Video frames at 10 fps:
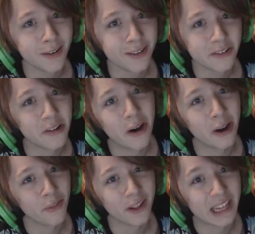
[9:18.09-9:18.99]
So I don't
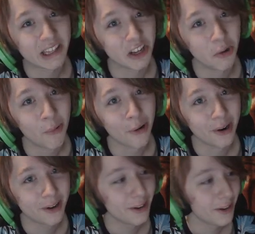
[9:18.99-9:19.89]
think that's gonna work.
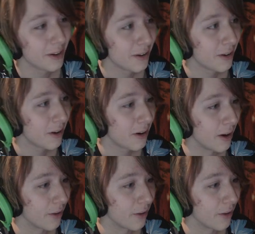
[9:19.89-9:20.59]
All right.